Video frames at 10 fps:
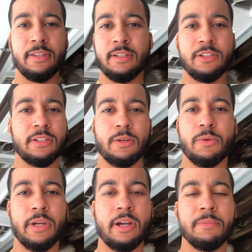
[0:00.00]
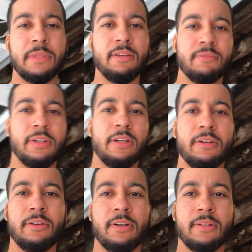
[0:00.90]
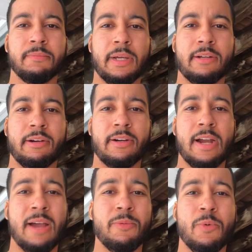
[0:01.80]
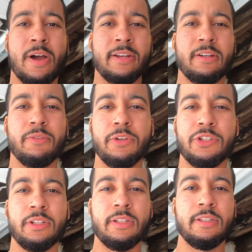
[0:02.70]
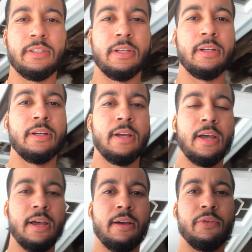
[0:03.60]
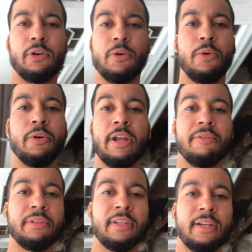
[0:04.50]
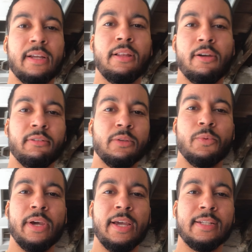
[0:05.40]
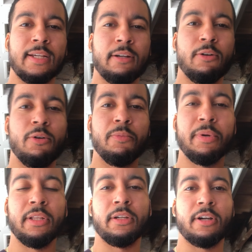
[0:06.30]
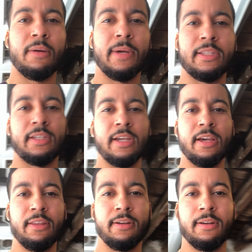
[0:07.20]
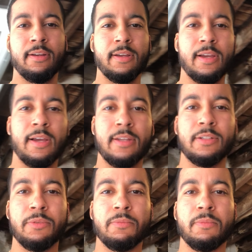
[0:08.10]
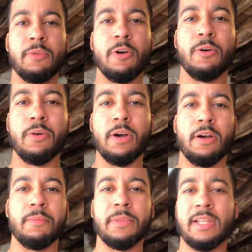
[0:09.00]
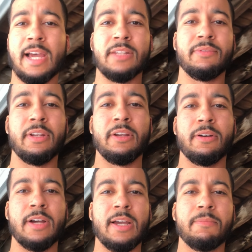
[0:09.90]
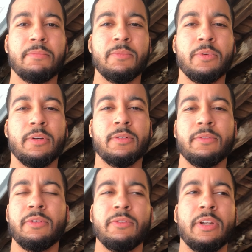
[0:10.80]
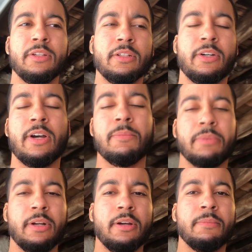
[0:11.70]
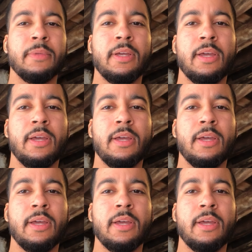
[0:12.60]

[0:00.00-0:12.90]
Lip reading: this is just a quick update video on my car. I wanted originally to record everything along the way as I go, putting the car back together. As you know, the last video a few videos ago, I put up